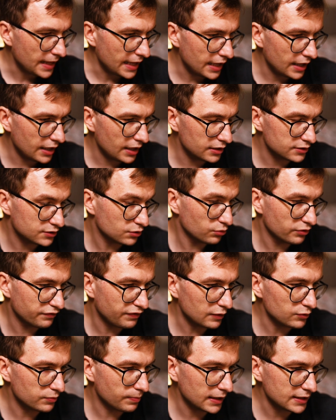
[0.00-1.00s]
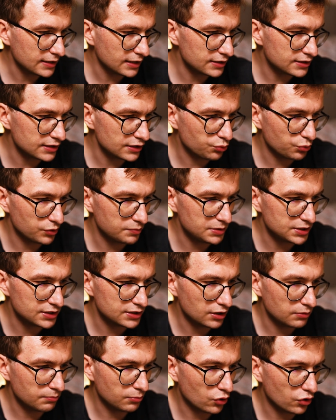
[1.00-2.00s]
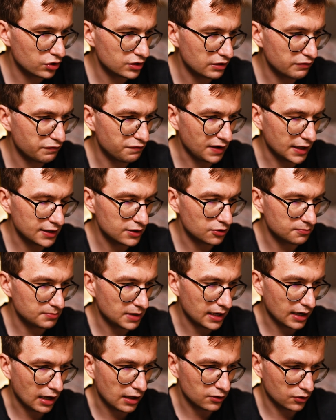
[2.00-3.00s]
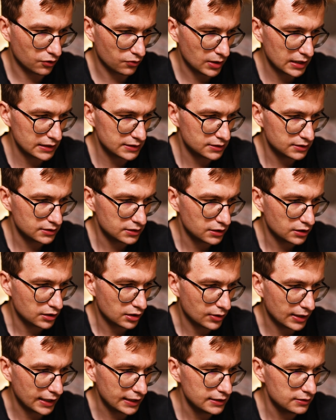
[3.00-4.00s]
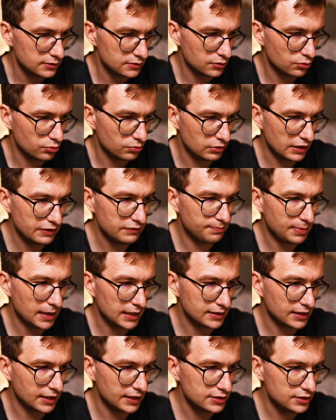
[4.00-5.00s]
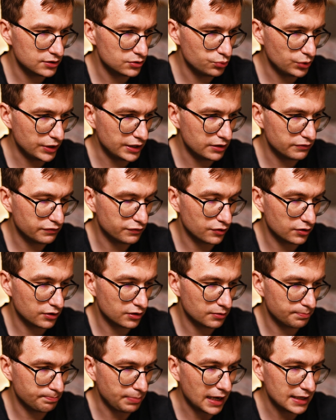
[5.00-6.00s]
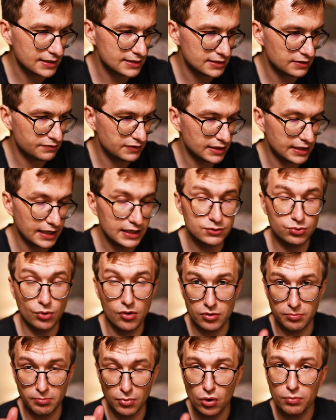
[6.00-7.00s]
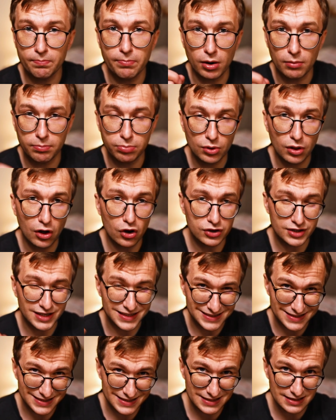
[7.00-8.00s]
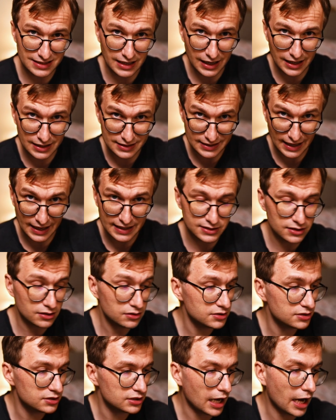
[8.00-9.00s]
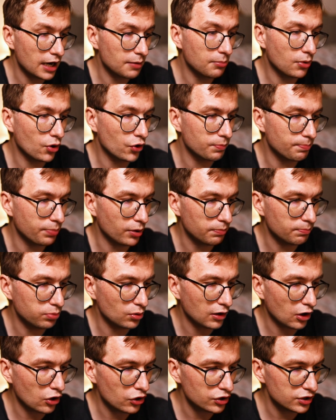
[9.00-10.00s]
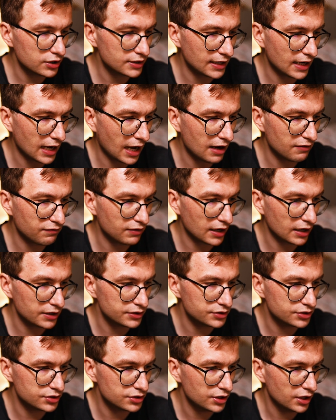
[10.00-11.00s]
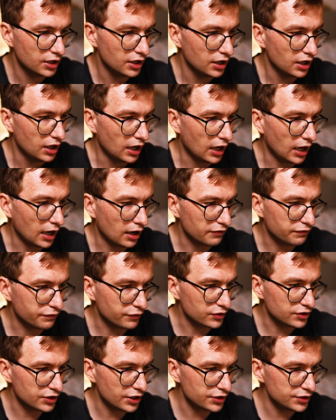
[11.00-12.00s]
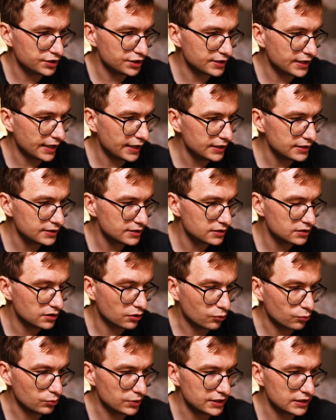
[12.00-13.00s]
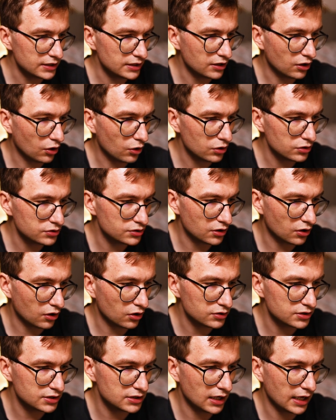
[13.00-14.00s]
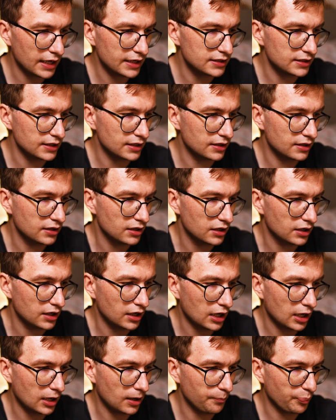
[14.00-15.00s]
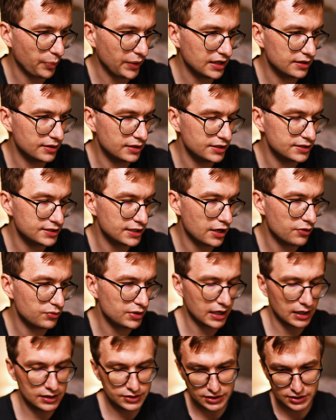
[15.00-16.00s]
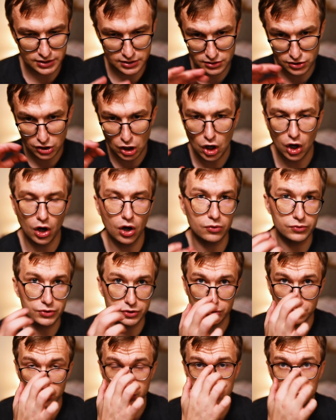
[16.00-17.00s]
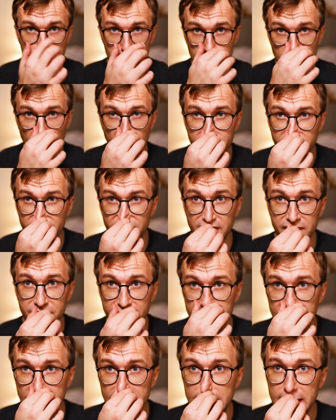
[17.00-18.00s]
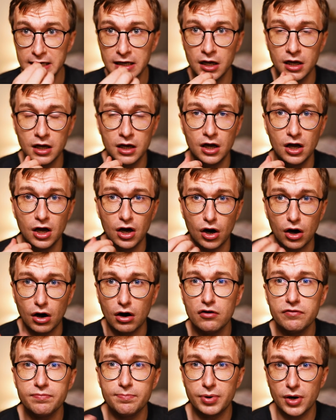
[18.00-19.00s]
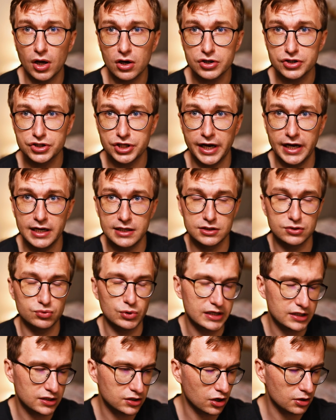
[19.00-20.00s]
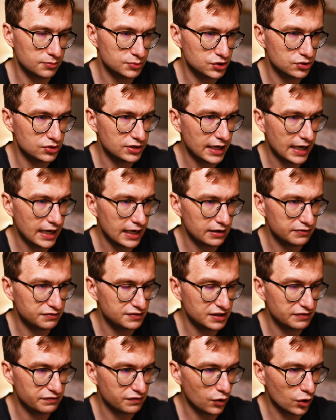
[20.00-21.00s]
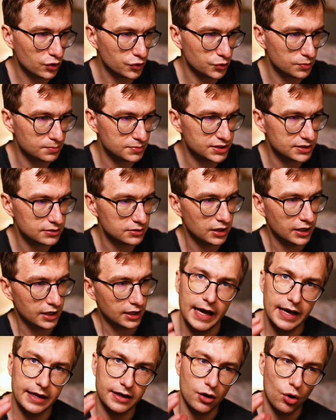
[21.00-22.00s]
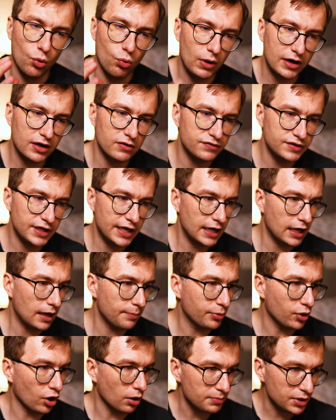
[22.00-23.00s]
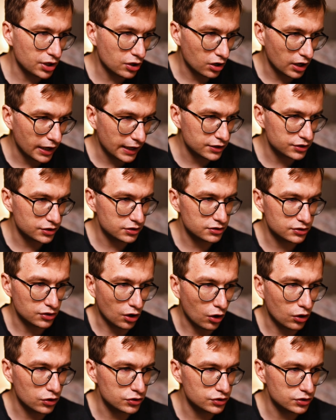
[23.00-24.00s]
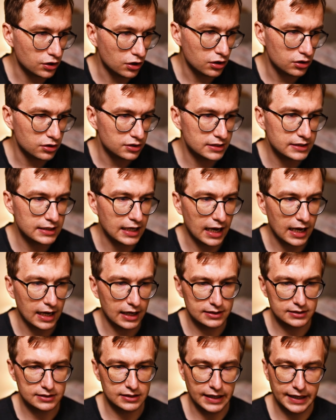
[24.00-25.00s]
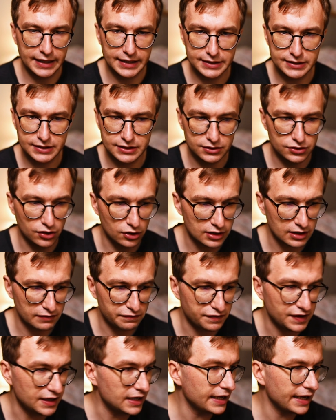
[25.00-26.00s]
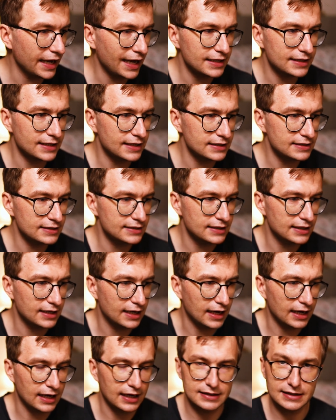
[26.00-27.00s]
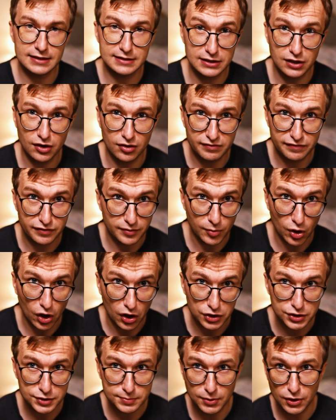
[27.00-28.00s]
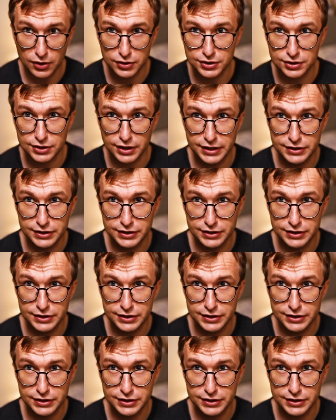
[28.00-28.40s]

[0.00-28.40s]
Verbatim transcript: Uh, so without Kids, it would be still more than Fantom and Algorand, right? With Kids, we for past seven days we were more popular than uh, Tezos and more popular than Avalanche. Uh, for 30 days, we also oscillating um, in this area, just close to top 15 of blockchains when it comes to the NFT volumes. And one of the upcoming collections also that is not affiliated uh, doesn't come from Cosmos.